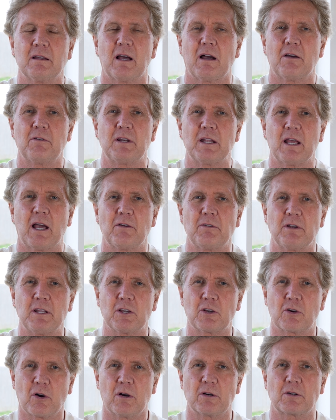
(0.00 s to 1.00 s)
only only
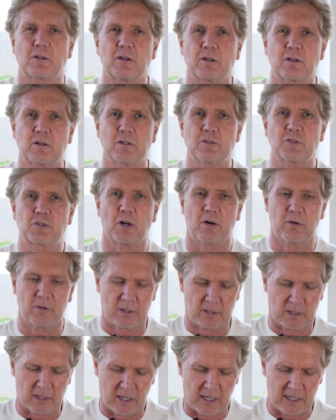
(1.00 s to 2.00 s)
God could control
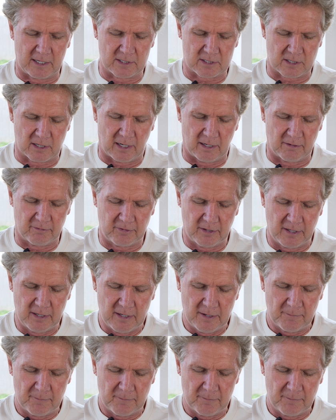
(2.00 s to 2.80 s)
and guide his life.